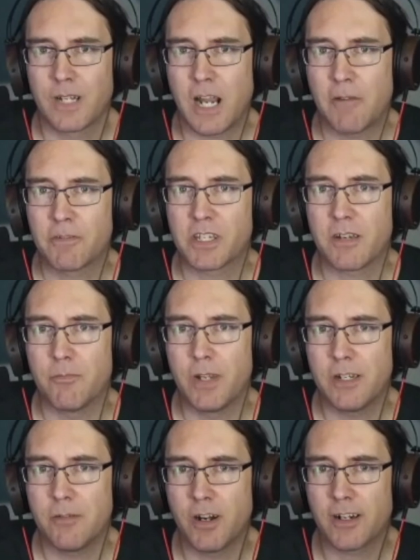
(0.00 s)
I've seen
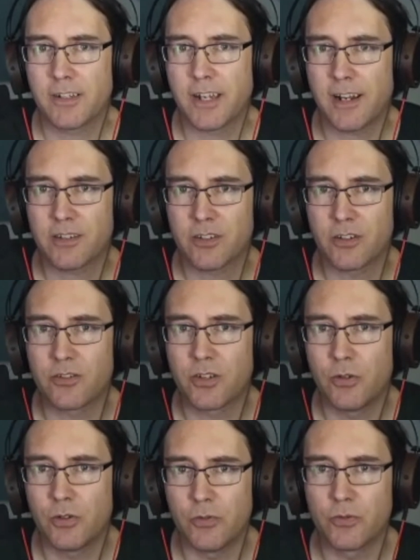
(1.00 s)
many podcasters who
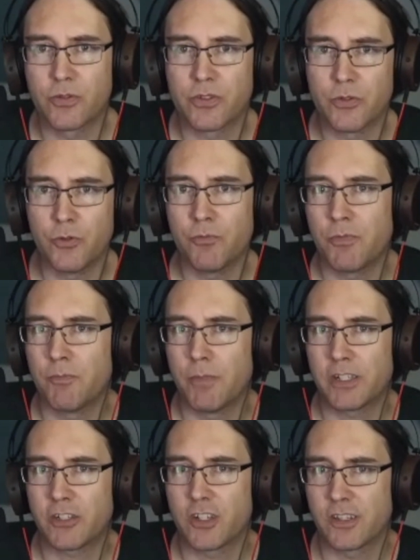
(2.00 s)
use Zoom
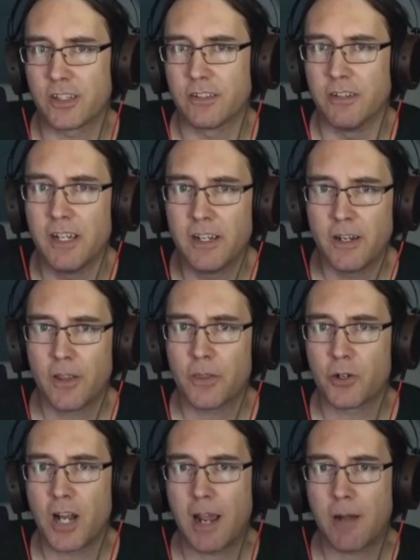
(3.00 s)
mention that they're
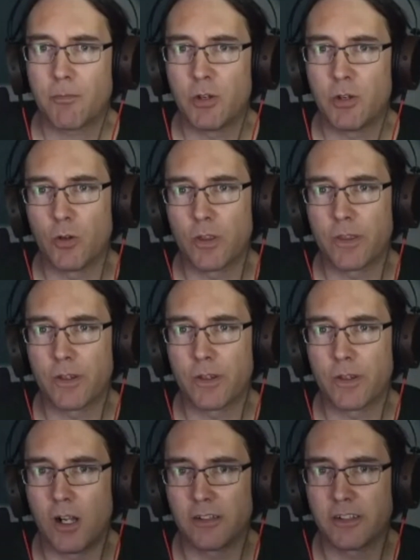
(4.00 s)
happy with the
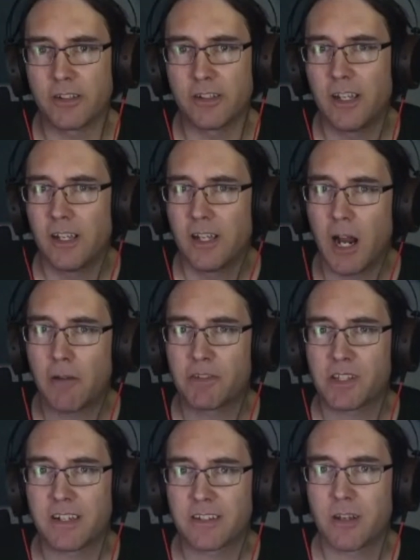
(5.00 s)
quality. I've
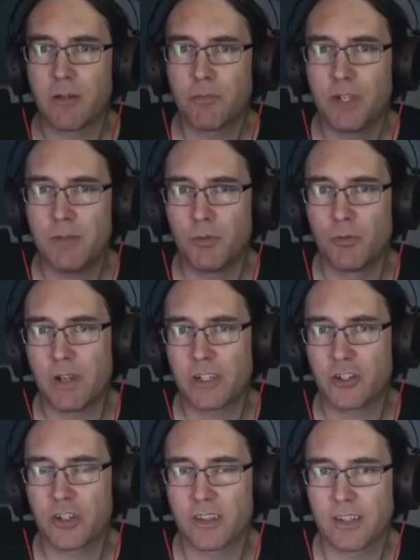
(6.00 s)
seen some people
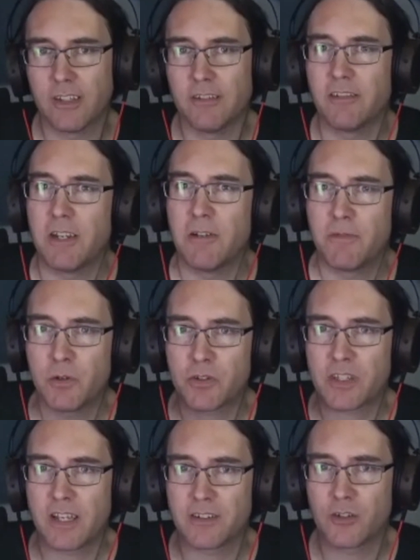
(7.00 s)
mention that if you
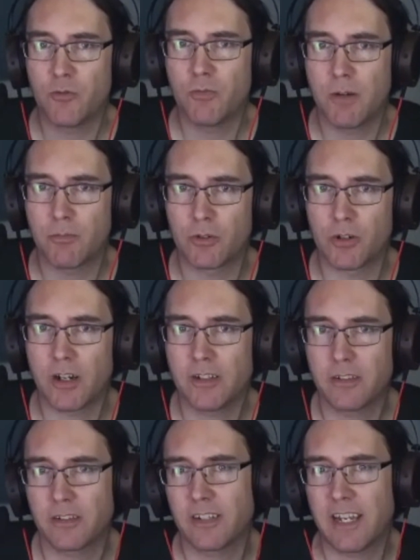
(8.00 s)
set Zoom up
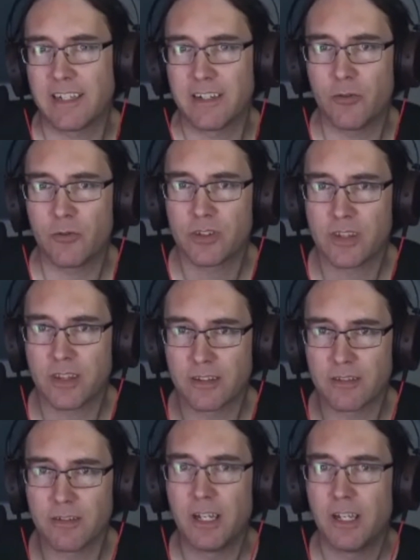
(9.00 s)
right and use
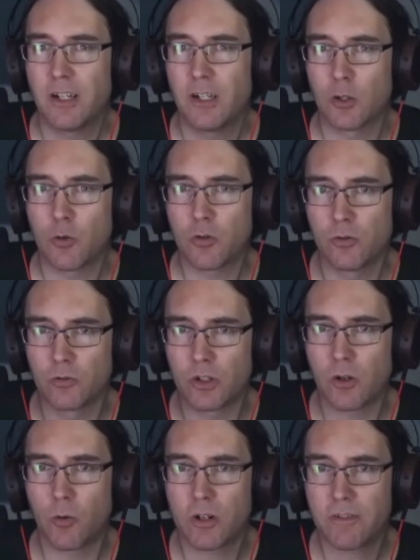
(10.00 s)
the local
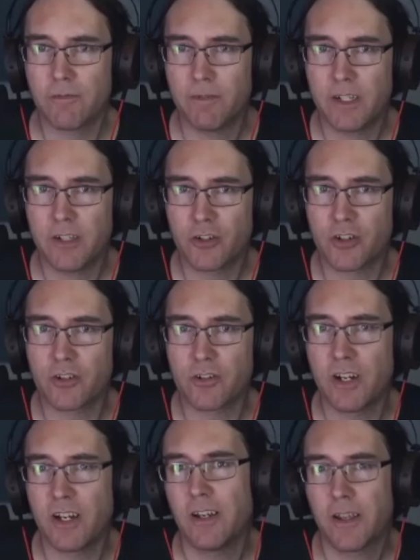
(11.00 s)
recording feature,
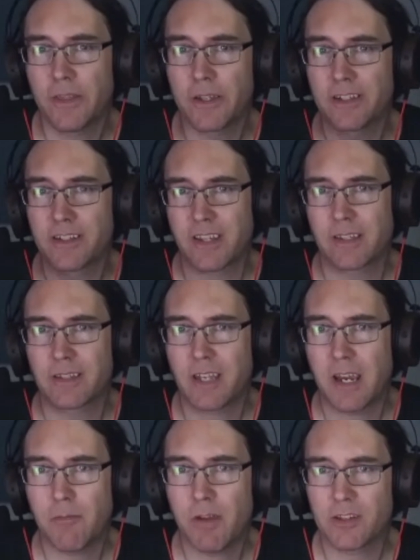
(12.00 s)
that's the
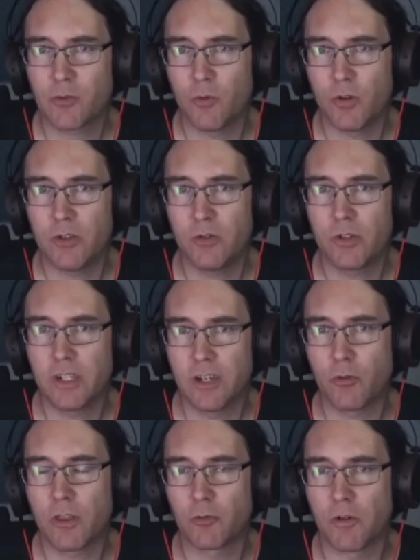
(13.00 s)
same as what you get
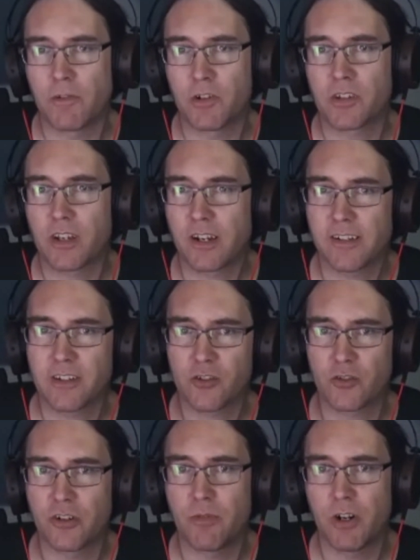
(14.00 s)
with Riverside,
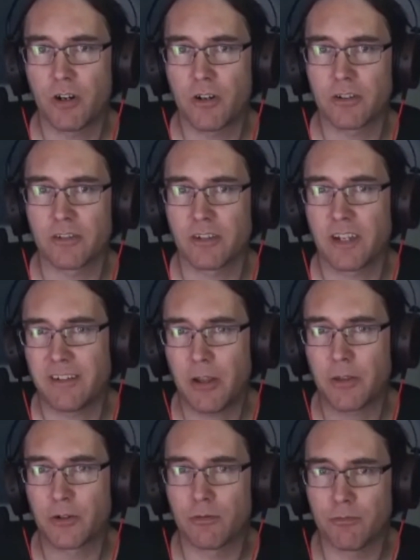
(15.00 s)
StreamYard, and
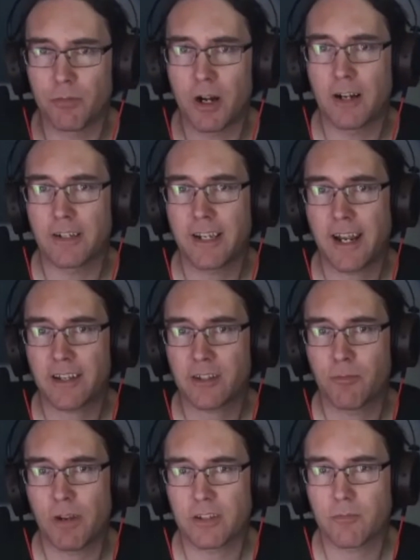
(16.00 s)
other
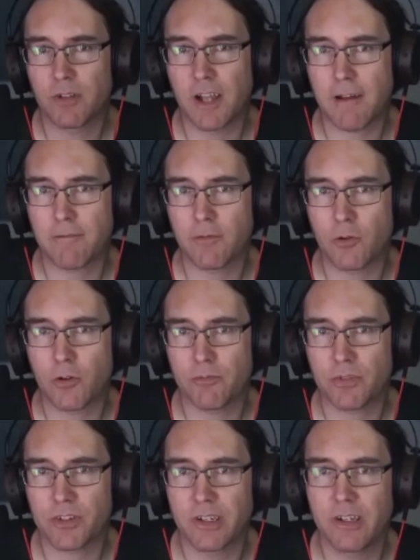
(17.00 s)
podcast-based
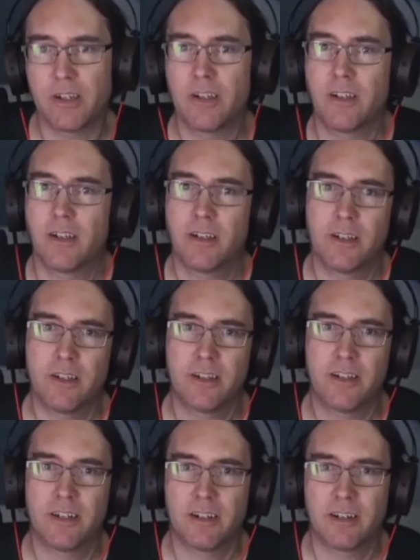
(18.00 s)
platforms.
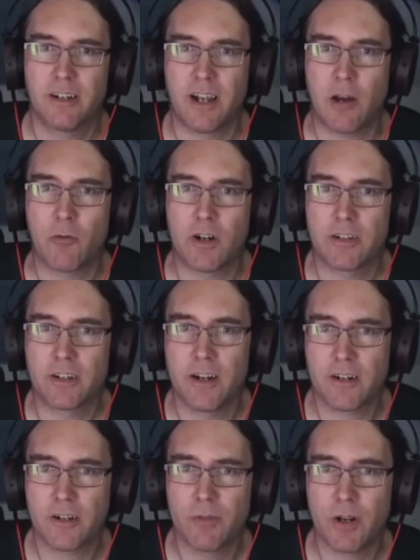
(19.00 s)
I want to
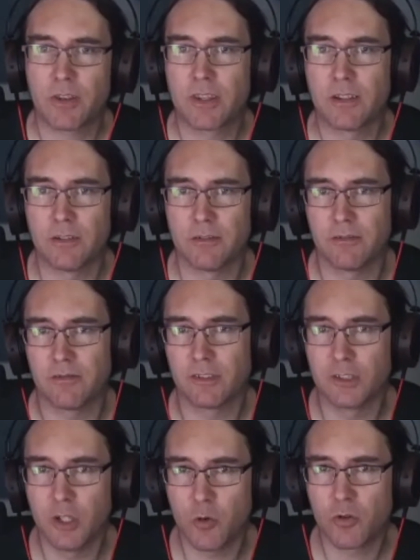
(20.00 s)
talk about the
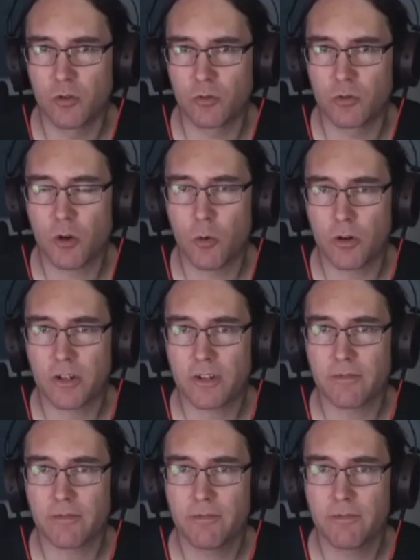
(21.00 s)
local recording
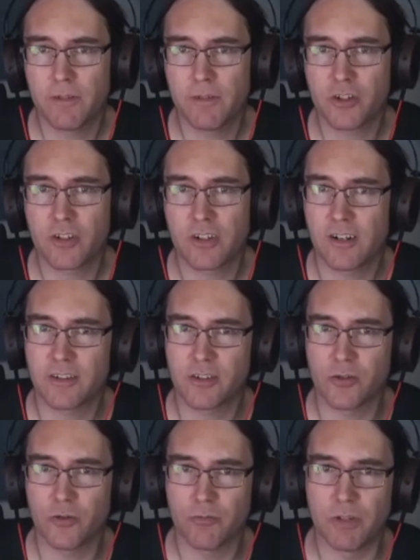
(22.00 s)
function on Zoom.